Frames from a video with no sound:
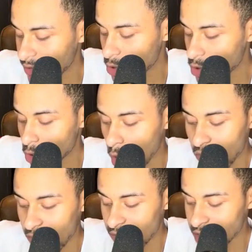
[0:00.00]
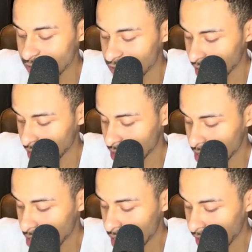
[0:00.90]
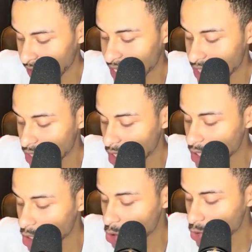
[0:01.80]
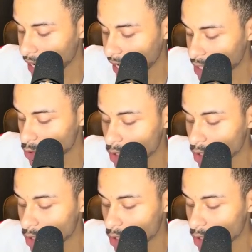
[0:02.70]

you to do all the heavy lifting, and that son that you raise will